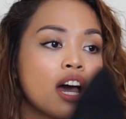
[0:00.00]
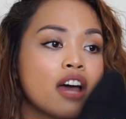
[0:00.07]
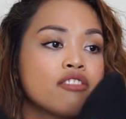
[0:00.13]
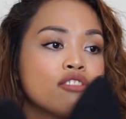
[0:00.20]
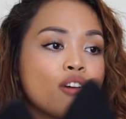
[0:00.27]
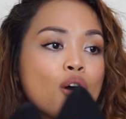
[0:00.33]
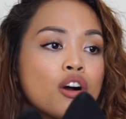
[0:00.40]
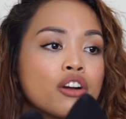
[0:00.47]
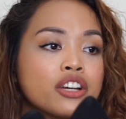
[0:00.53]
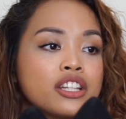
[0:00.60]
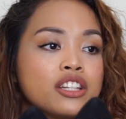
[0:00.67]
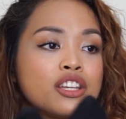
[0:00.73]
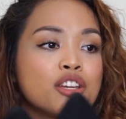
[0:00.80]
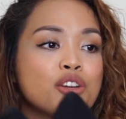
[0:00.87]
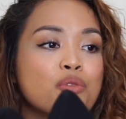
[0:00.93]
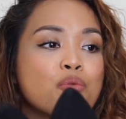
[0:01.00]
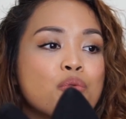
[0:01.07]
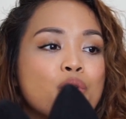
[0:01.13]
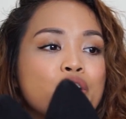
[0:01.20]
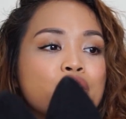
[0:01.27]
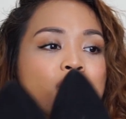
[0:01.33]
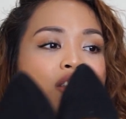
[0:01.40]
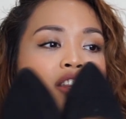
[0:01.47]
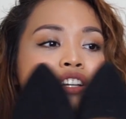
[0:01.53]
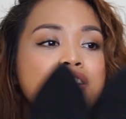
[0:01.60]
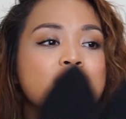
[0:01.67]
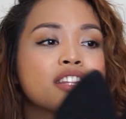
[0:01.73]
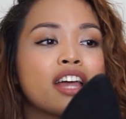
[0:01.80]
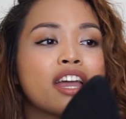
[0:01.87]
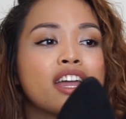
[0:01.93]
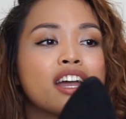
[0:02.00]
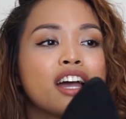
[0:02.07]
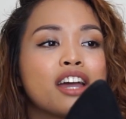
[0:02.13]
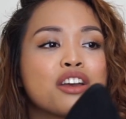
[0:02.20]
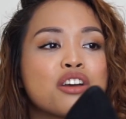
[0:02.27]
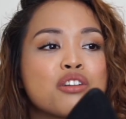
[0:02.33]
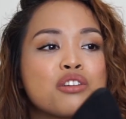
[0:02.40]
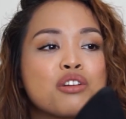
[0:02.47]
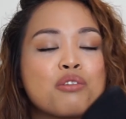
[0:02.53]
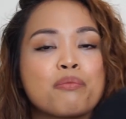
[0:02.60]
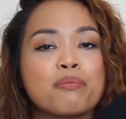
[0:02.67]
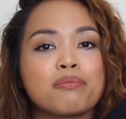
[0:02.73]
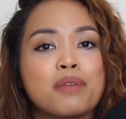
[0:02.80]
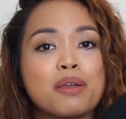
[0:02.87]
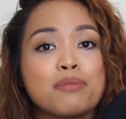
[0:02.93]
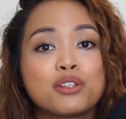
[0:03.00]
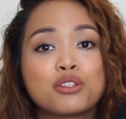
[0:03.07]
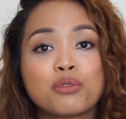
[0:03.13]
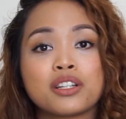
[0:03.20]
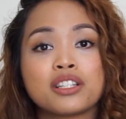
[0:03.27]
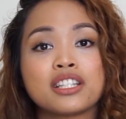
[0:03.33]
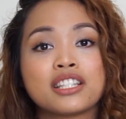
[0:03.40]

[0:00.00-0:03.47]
I've already worn this like, I don't know, maybe 20